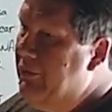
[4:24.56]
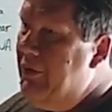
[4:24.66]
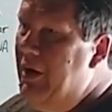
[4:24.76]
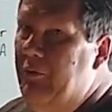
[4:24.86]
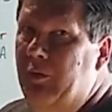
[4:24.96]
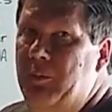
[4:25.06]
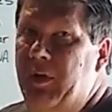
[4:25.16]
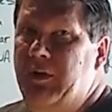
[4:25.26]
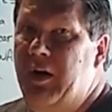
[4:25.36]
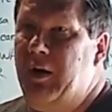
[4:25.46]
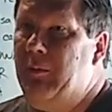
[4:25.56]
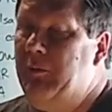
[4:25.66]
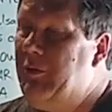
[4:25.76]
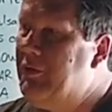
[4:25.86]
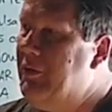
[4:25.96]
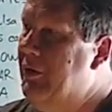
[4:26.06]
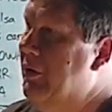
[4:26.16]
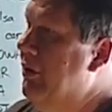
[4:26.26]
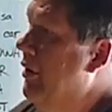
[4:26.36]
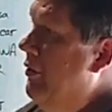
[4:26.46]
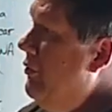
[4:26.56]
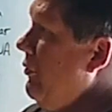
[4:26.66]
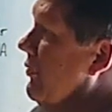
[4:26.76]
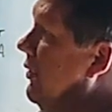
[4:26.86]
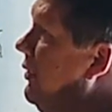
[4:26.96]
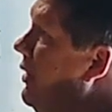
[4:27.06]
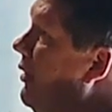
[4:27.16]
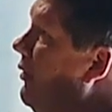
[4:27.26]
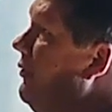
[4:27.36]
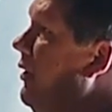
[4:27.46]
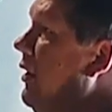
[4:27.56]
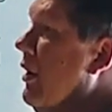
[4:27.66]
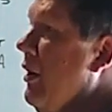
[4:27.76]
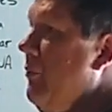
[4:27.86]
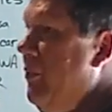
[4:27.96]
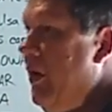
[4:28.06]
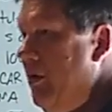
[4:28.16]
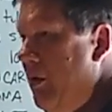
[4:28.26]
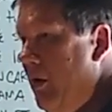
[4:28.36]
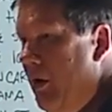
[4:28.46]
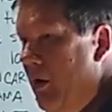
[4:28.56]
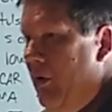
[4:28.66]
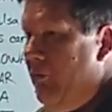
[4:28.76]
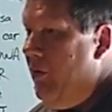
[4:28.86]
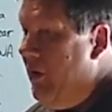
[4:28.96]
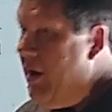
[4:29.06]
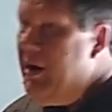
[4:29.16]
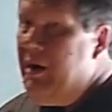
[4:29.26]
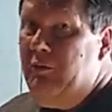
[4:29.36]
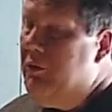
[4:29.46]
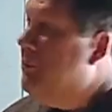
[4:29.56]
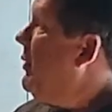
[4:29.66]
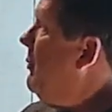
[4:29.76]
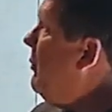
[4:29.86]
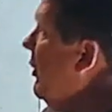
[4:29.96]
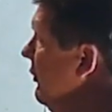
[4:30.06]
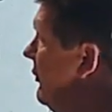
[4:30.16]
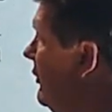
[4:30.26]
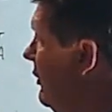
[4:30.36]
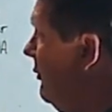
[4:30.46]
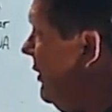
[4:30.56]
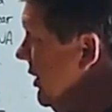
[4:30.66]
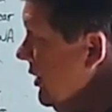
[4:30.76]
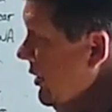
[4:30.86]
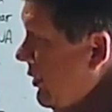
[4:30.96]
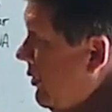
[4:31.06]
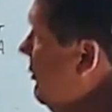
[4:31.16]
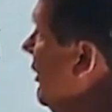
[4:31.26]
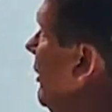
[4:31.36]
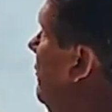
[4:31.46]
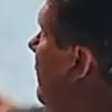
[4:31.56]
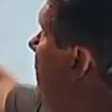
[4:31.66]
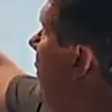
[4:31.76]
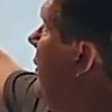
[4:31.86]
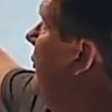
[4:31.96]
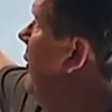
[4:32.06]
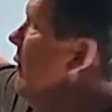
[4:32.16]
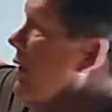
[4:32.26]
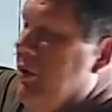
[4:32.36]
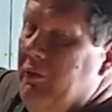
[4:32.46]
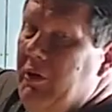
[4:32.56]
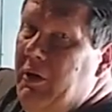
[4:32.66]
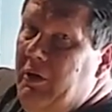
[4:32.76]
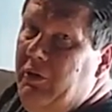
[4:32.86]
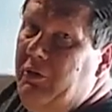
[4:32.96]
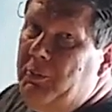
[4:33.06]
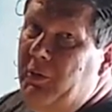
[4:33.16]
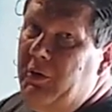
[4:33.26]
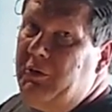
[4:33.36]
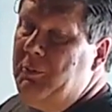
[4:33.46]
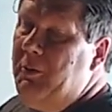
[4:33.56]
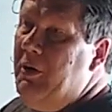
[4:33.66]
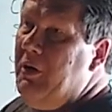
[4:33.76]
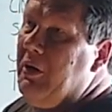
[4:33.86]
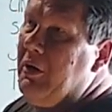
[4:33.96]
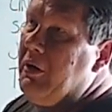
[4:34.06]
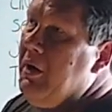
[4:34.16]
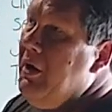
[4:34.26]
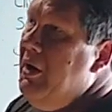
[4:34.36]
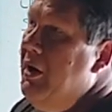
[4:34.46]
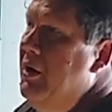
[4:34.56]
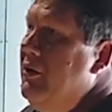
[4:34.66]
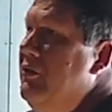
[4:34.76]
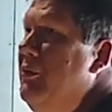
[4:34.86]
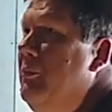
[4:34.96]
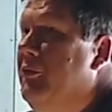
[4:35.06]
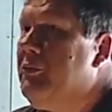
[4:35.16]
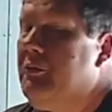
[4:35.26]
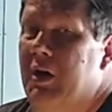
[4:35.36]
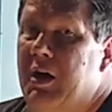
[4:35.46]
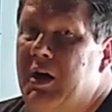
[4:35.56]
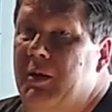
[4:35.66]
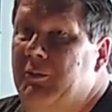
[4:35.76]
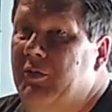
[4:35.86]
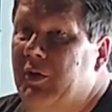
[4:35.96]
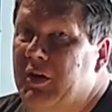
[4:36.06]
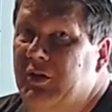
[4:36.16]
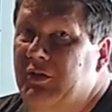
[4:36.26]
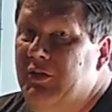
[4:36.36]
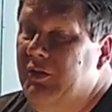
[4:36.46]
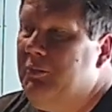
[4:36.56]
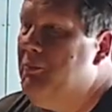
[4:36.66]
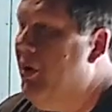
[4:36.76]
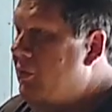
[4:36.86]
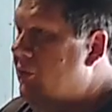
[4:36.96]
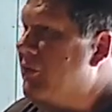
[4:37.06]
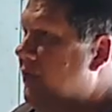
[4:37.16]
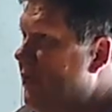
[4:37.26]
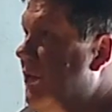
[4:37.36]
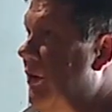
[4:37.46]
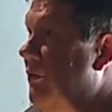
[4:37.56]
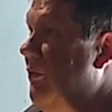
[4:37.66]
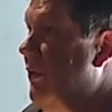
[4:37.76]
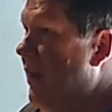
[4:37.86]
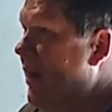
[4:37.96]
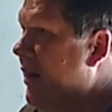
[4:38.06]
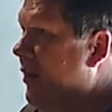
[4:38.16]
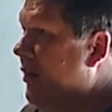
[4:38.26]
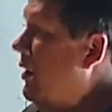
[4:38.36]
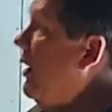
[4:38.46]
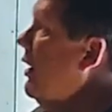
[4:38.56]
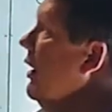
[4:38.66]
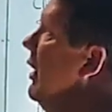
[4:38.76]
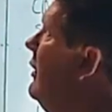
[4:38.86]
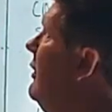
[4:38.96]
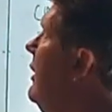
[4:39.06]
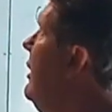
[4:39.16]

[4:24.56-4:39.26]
is not worth my time. I'm just going to do something else. But for now, we'll keep posting them here. But I'd prefer if you went over there to the Sports Barn and subscribe so I could just post the stuff there. And